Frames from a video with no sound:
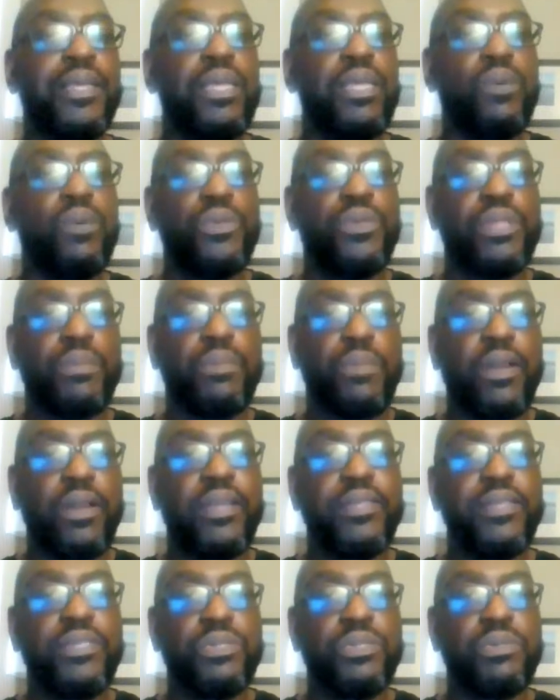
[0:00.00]
when
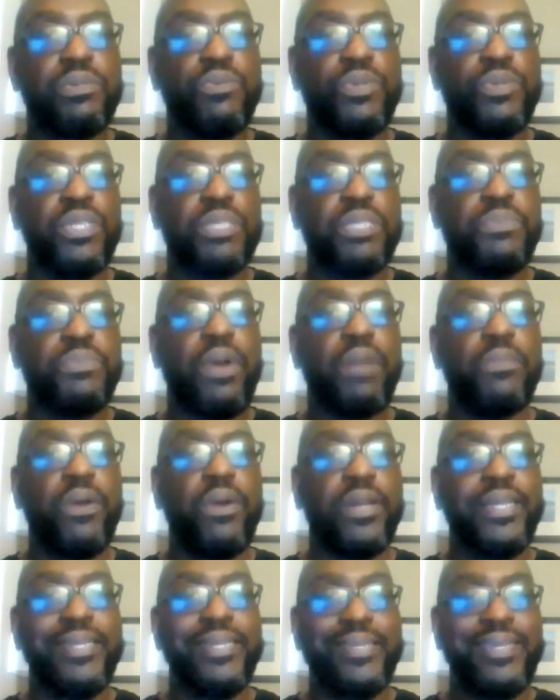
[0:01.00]
the spot
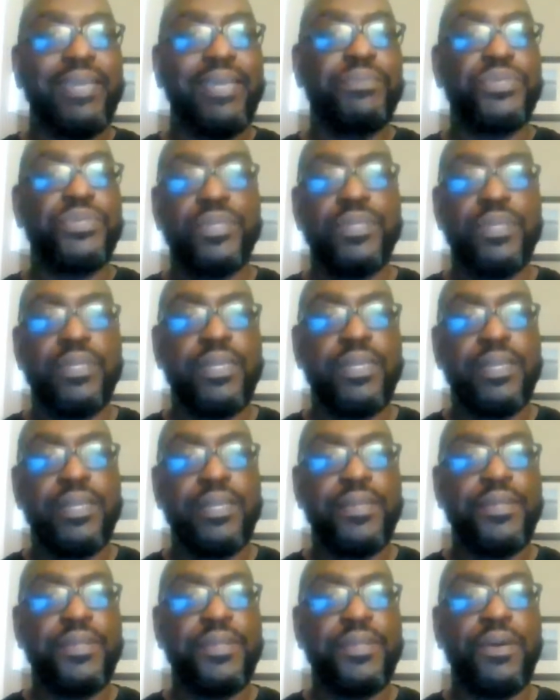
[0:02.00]
market dips.
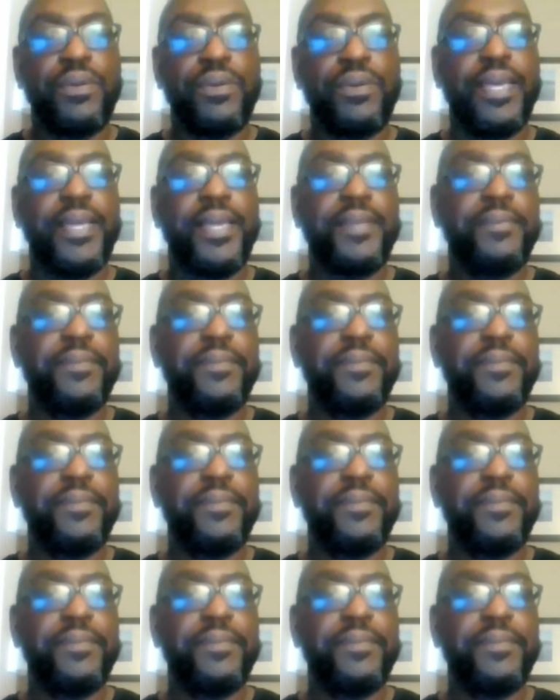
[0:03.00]
Okay,